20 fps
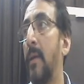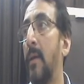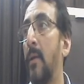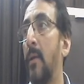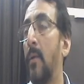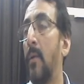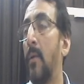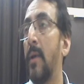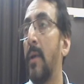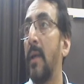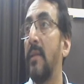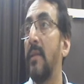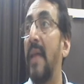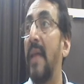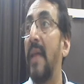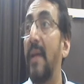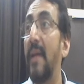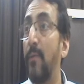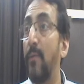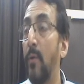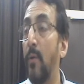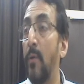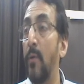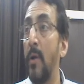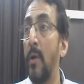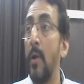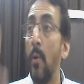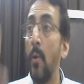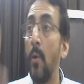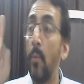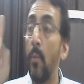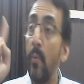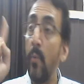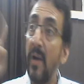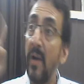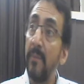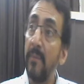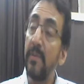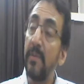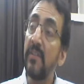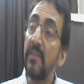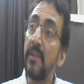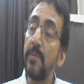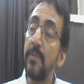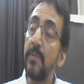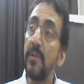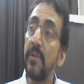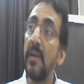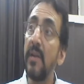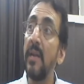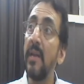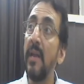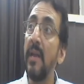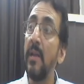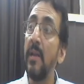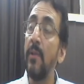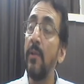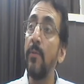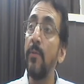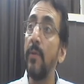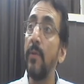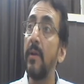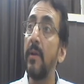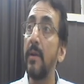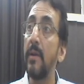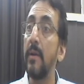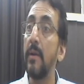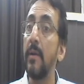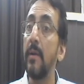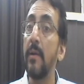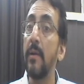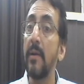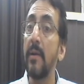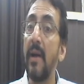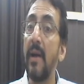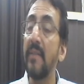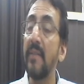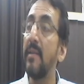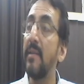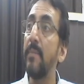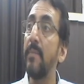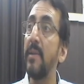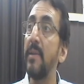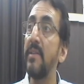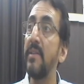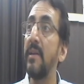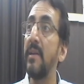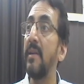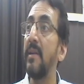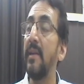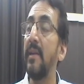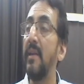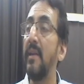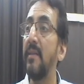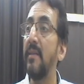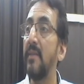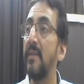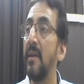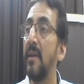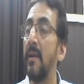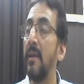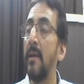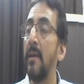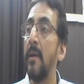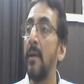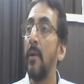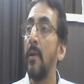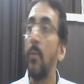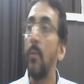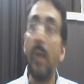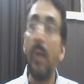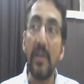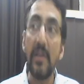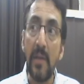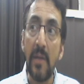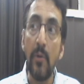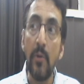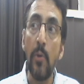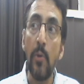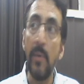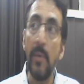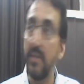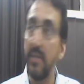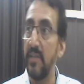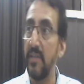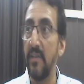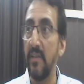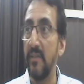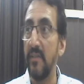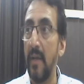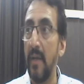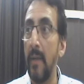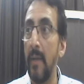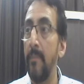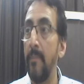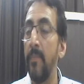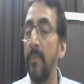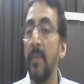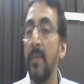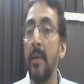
Okay, therefore, one prescription in your Kasa patient is Vatanulomana Chikitsa,